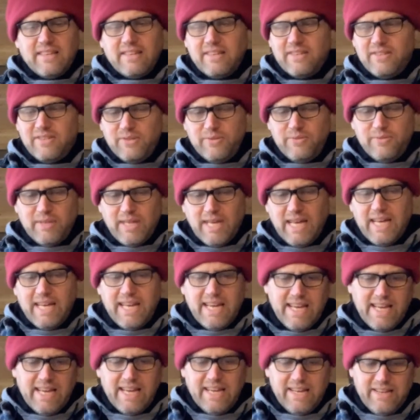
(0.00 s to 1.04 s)
do not
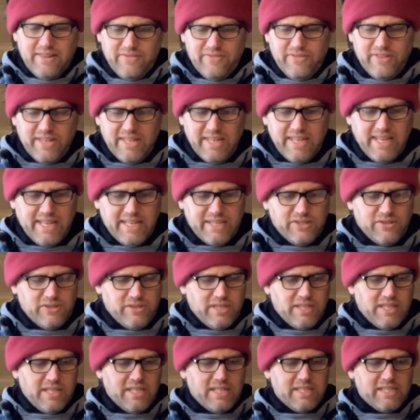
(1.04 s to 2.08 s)
have an extra
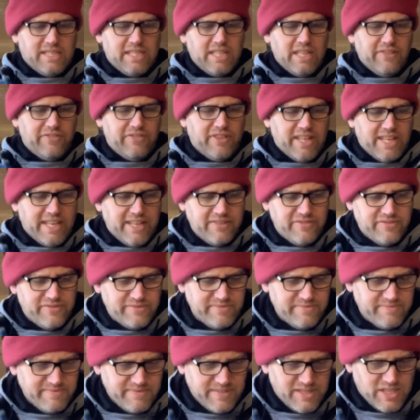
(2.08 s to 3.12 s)
long shelf life.
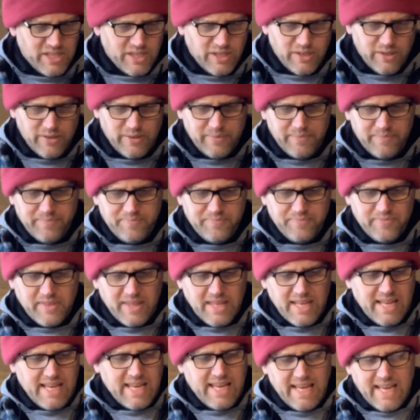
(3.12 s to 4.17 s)
So,
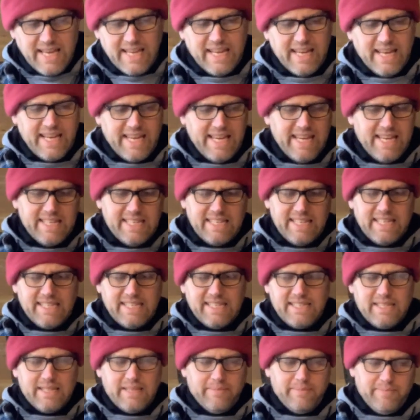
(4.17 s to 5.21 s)
and I can't
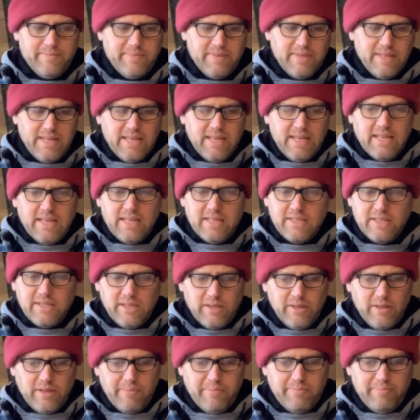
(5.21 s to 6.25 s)
test them.
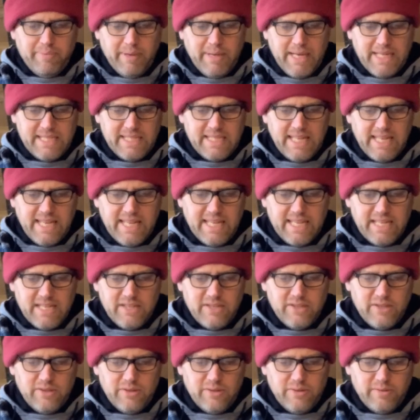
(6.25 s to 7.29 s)
So the best I can
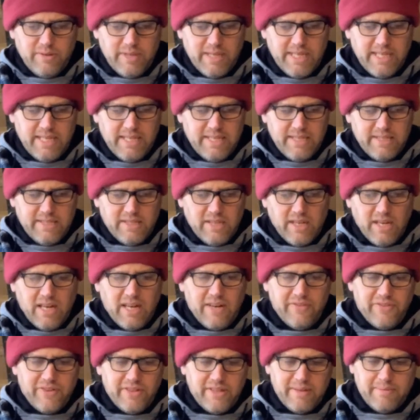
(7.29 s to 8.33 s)
do is
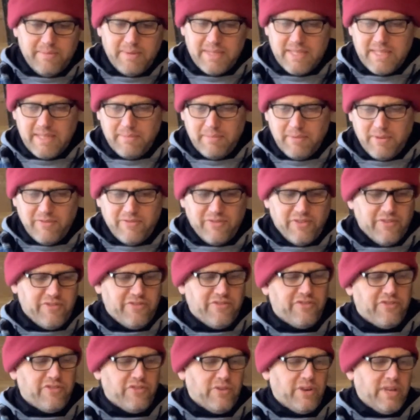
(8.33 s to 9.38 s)
offer them to someone for
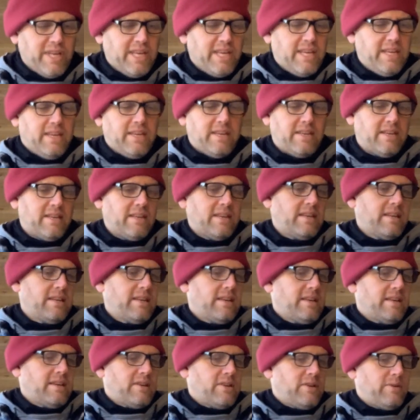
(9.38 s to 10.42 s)
free
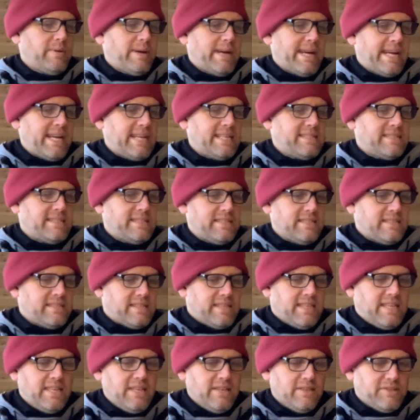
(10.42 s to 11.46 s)
who has this
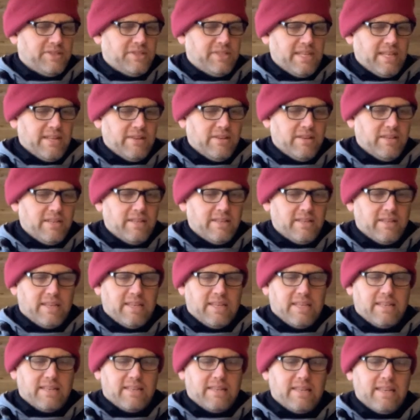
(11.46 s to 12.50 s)
Kyocera
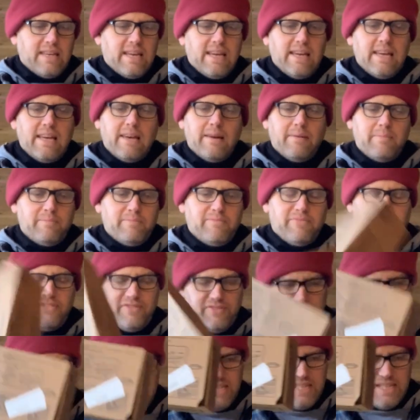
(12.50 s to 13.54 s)
KM
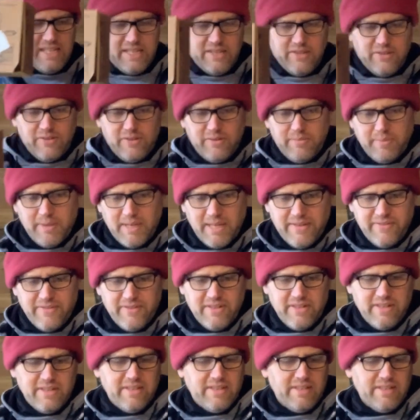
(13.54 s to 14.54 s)
1500 whatever,